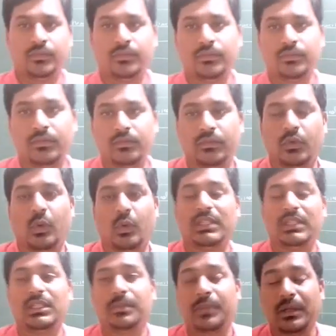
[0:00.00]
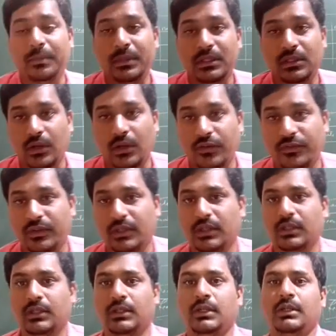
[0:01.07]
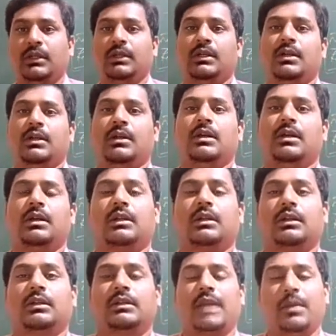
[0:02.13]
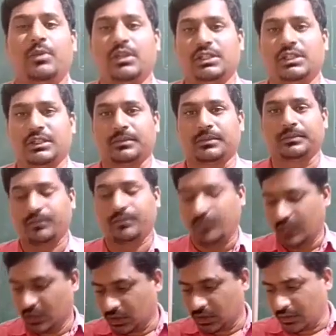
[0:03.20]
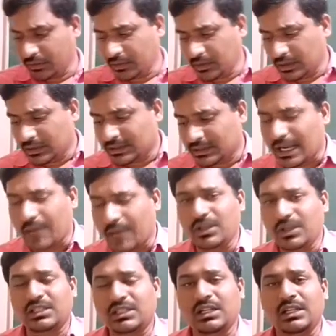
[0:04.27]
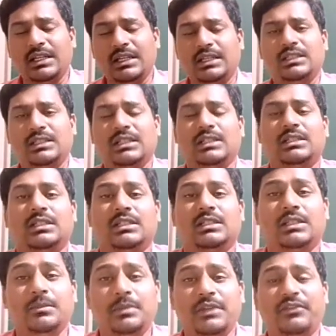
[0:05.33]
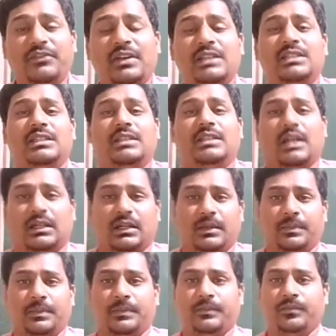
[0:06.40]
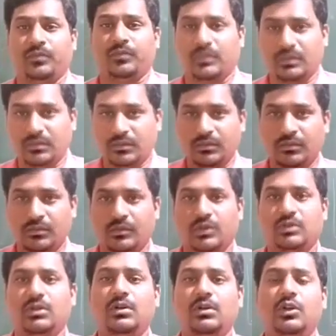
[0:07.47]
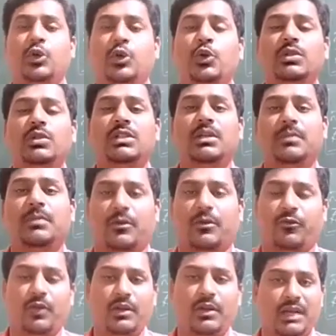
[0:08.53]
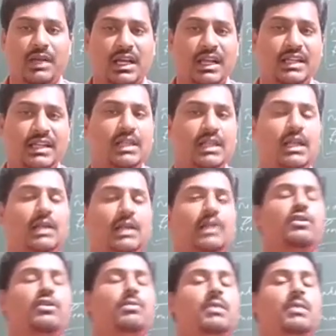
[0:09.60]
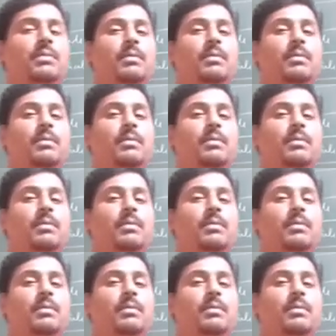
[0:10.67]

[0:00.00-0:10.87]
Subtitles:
What is the purpose of tabulation? So tabulation, it just simplifies the data. So huge number of, when we collect the data from the public